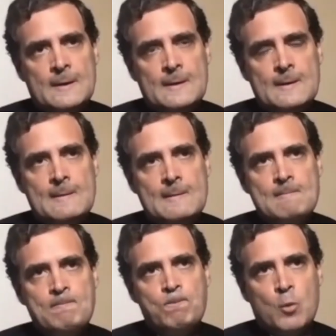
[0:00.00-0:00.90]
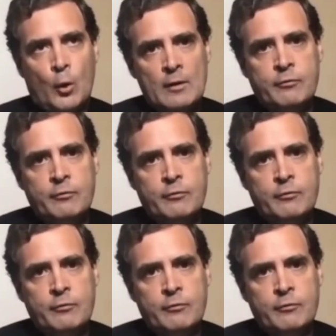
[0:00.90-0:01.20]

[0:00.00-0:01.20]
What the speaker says: going